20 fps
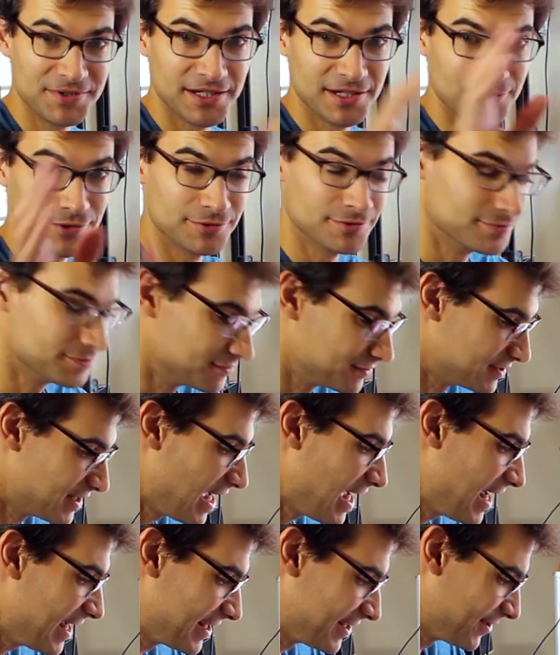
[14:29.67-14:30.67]
you know,
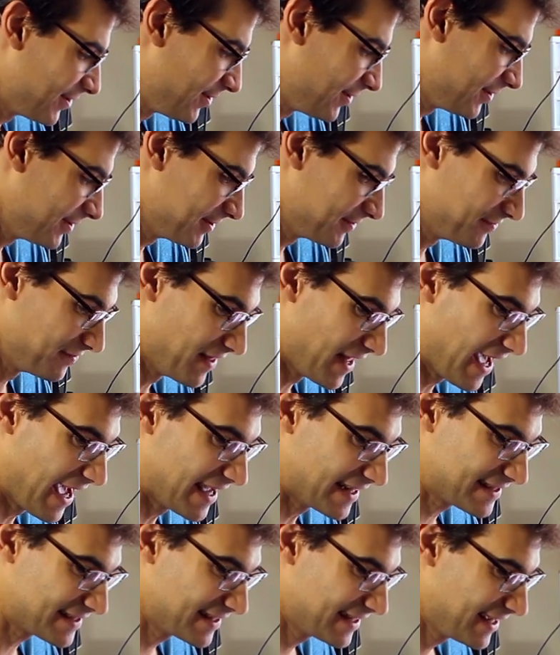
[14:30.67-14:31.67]
died and all of
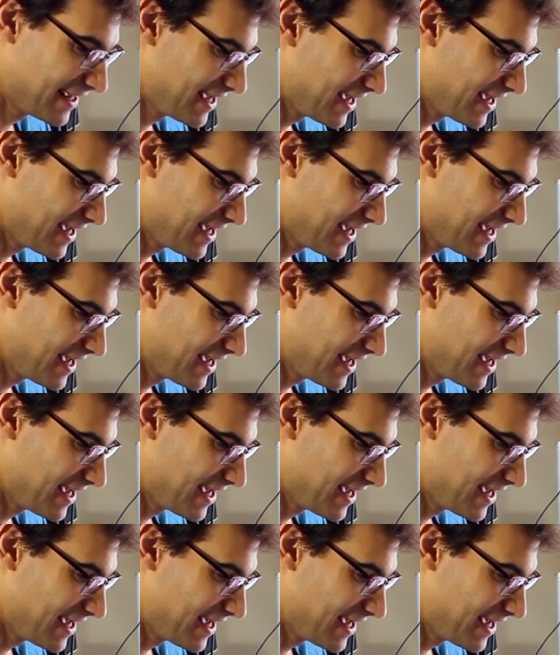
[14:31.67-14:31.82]
that,